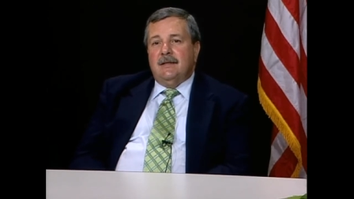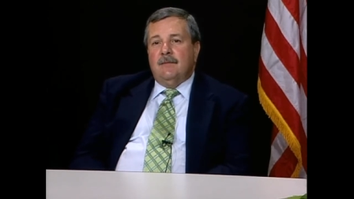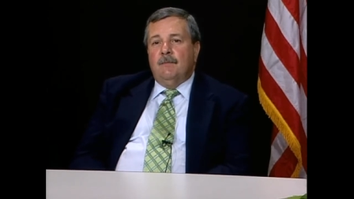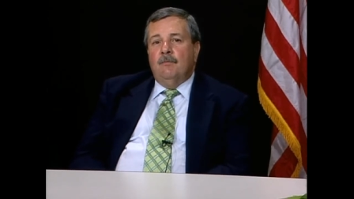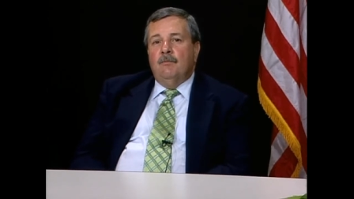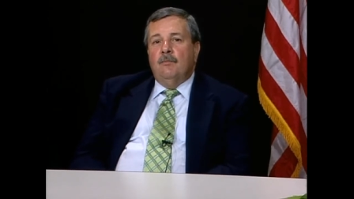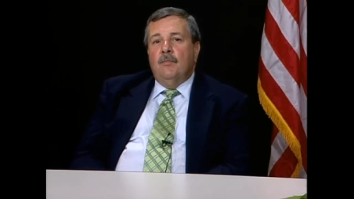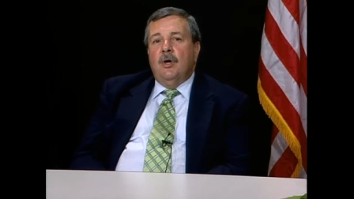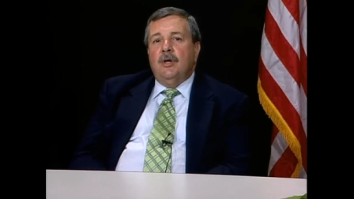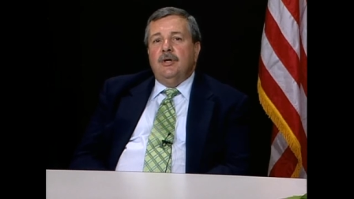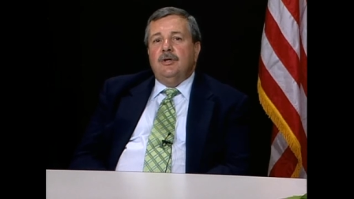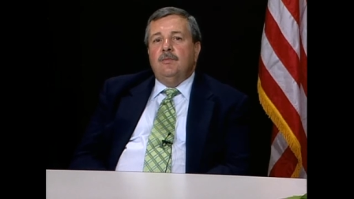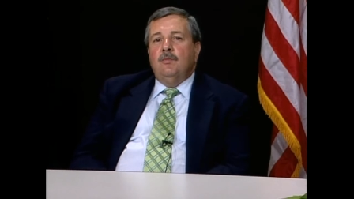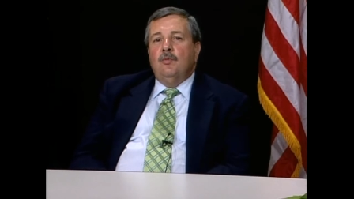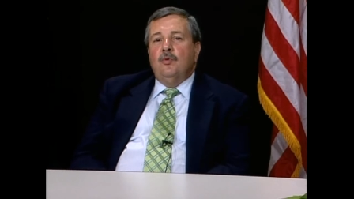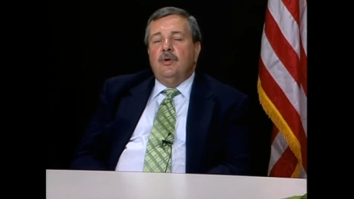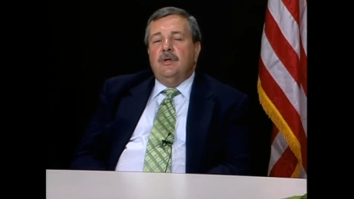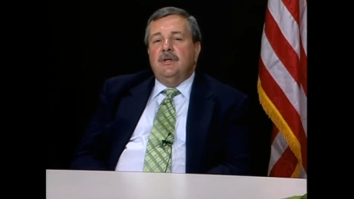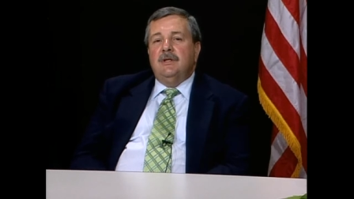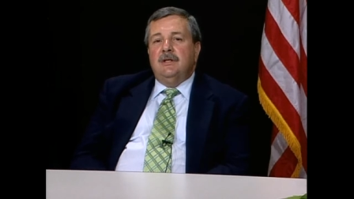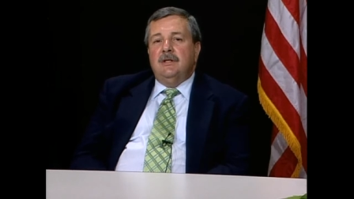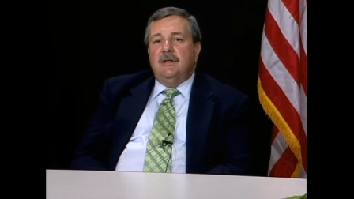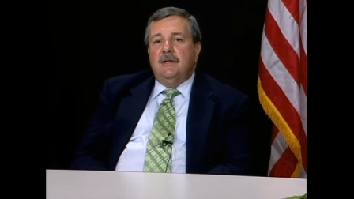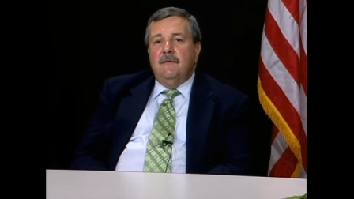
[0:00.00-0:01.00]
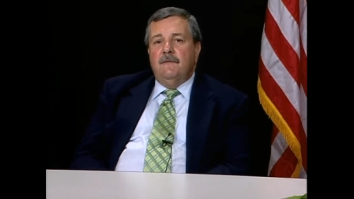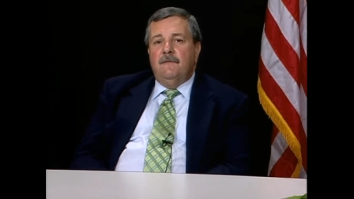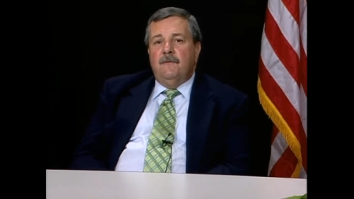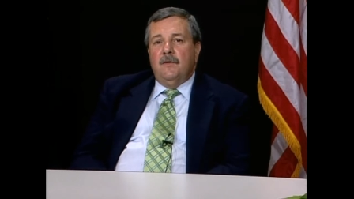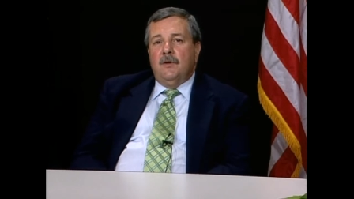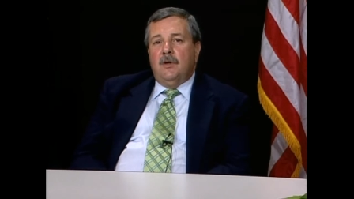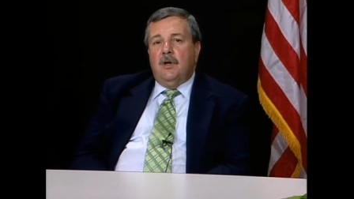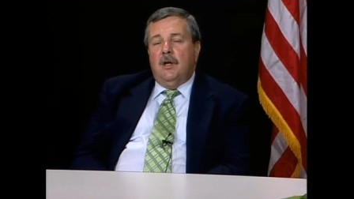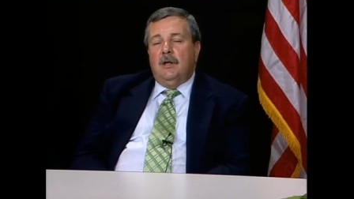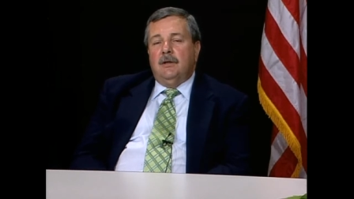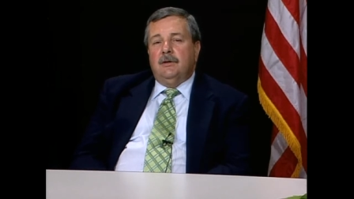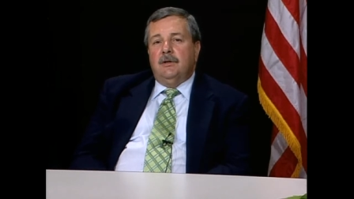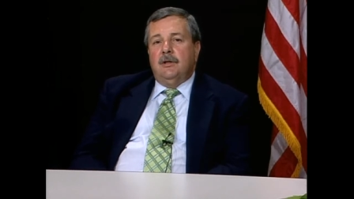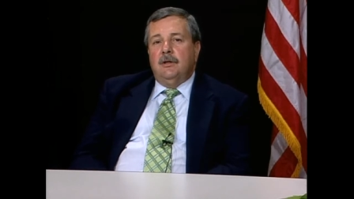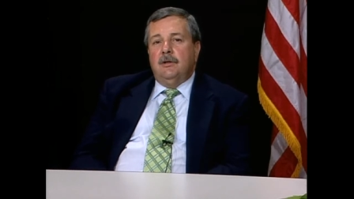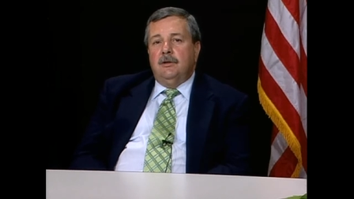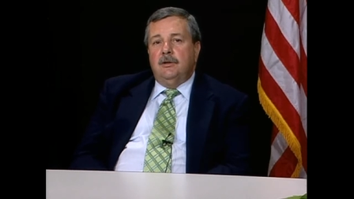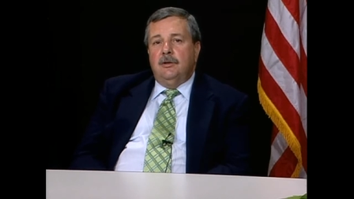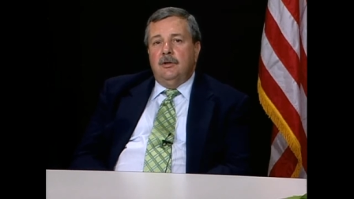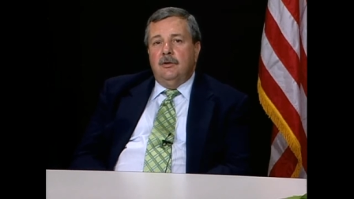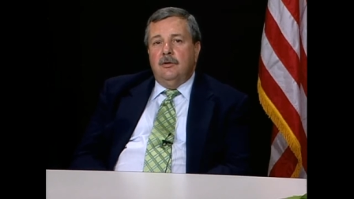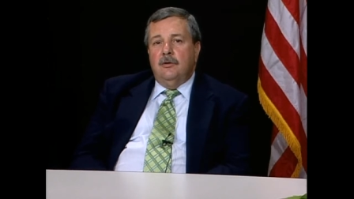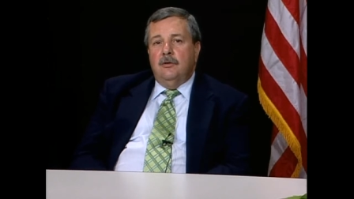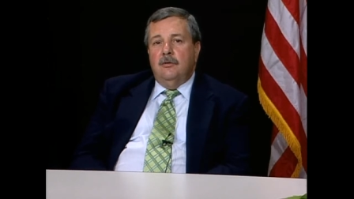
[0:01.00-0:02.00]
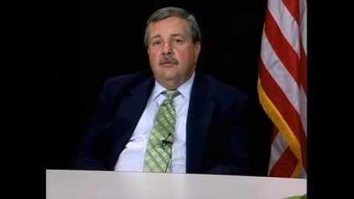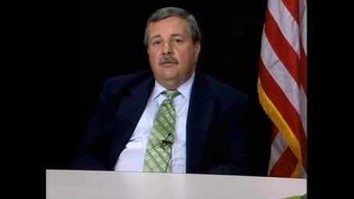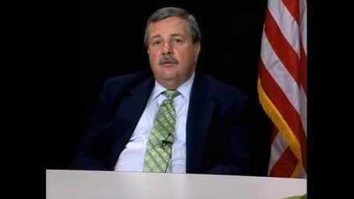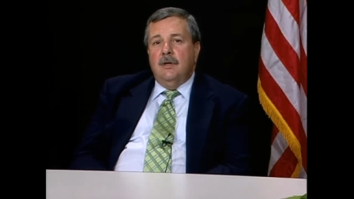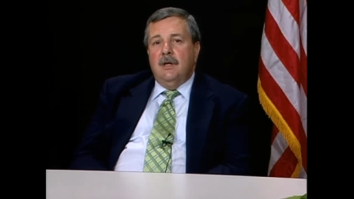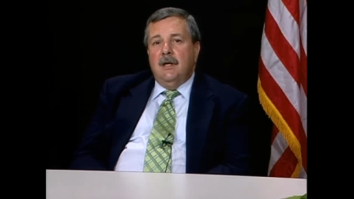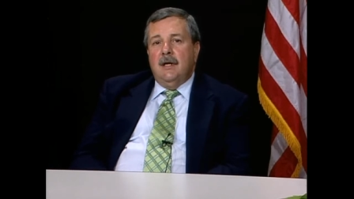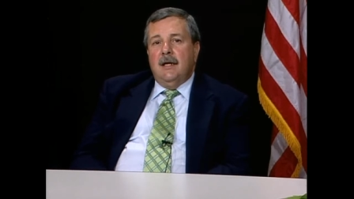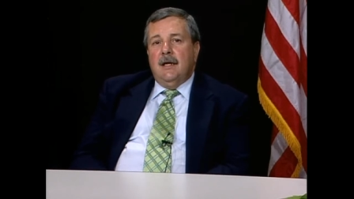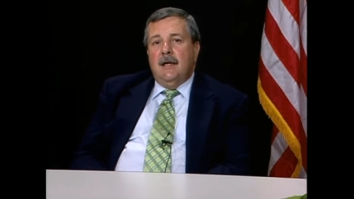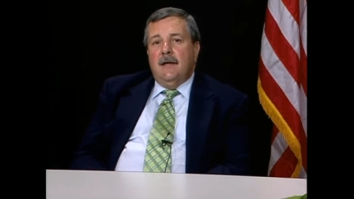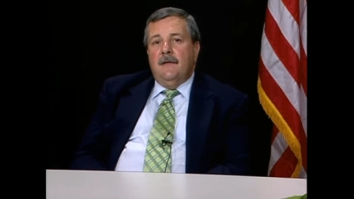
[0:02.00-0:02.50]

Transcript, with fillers: it's much more difficult to do